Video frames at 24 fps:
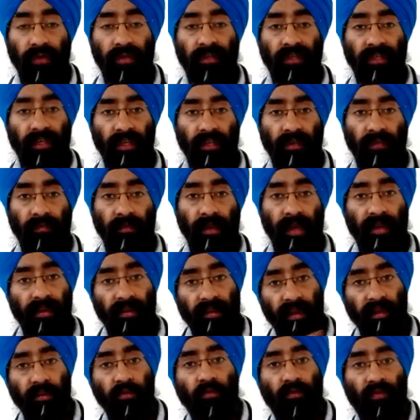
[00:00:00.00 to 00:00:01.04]
dream and
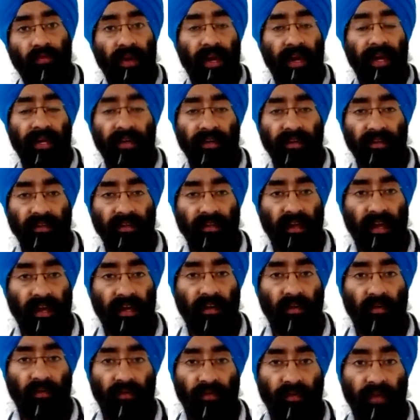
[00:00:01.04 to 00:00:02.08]
then you find this kind
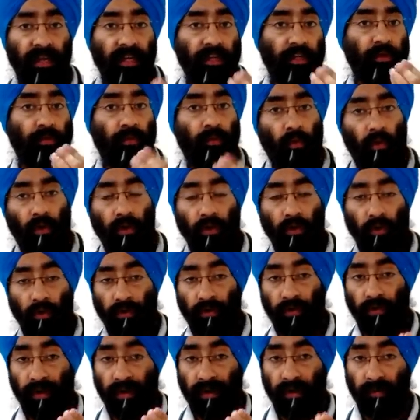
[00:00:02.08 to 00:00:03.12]
of wet spot on
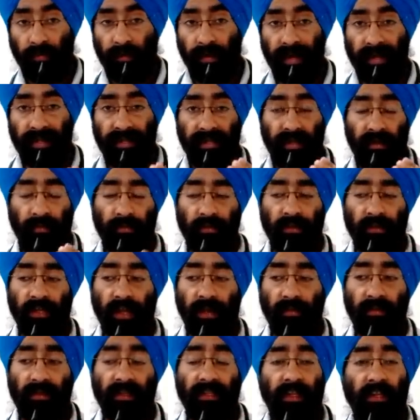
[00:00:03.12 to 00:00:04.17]
your underpants and
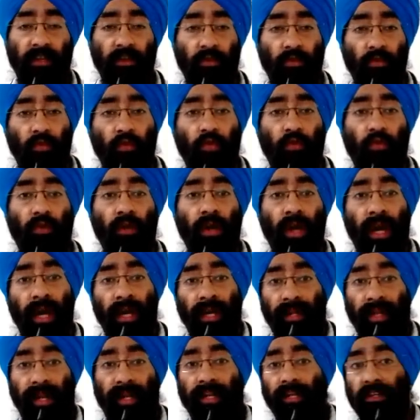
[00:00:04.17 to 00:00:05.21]
pajamas and you know
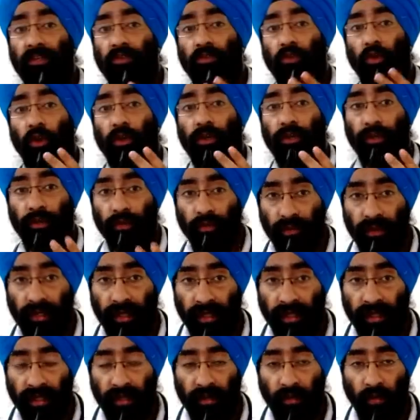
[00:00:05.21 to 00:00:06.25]
that it's not
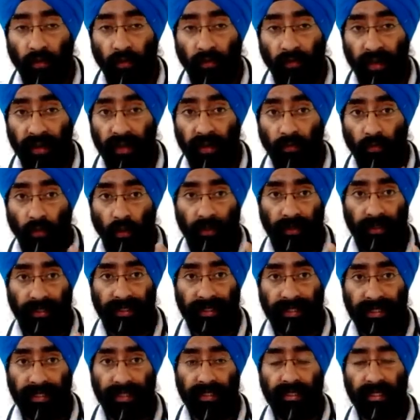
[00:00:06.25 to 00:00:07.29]
urine and you're worried what it
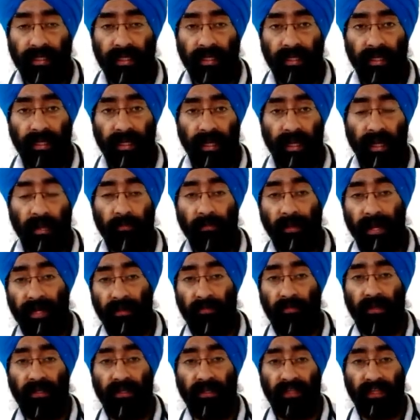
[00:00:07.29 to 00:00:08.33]
is it might
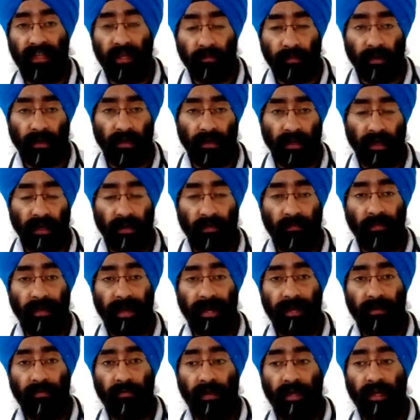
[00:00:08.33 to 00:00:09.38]
be semen it
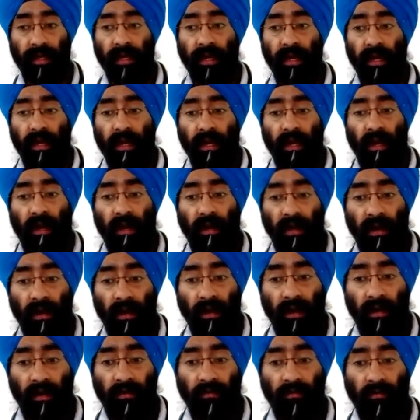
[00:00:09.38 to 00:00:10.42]
might be
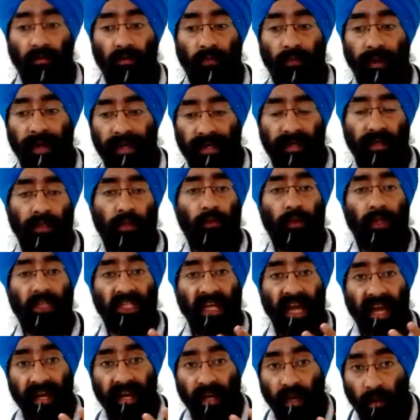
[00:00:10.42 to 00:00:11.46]
uh, wetness
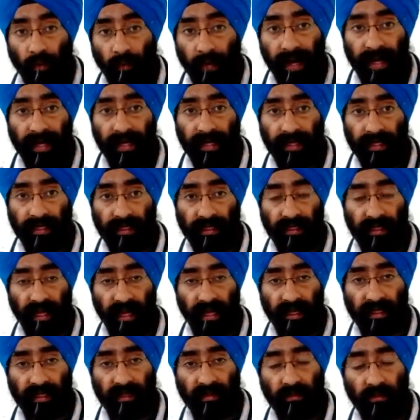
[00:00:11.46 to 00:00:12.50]
vaginal wetness
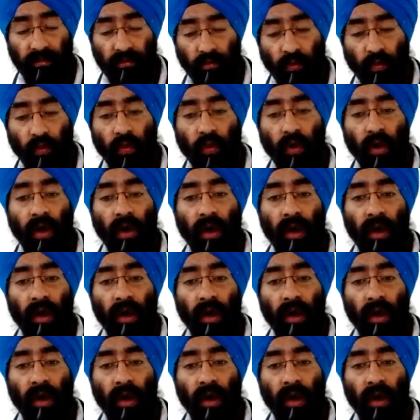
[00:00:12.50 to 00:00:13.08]
yes so